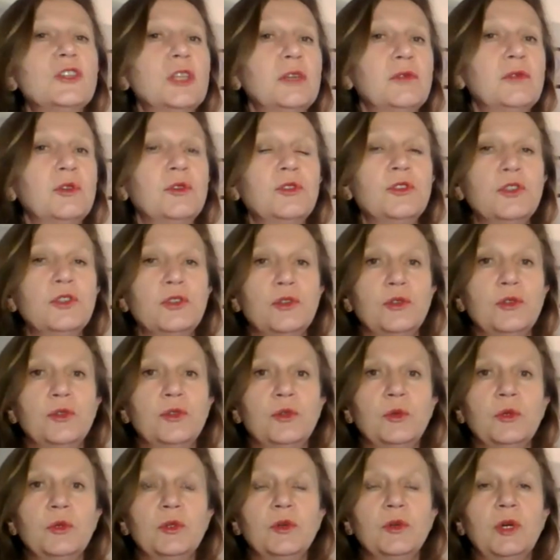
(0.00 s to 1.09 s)
they want
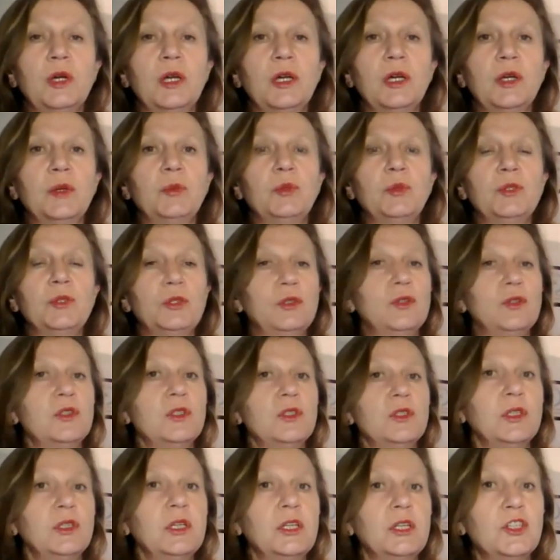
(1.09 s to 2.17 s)
to put it on
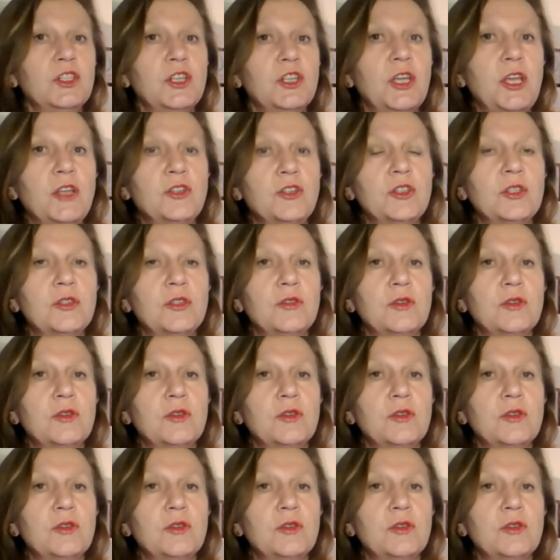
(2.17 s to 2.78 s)
stock exchange.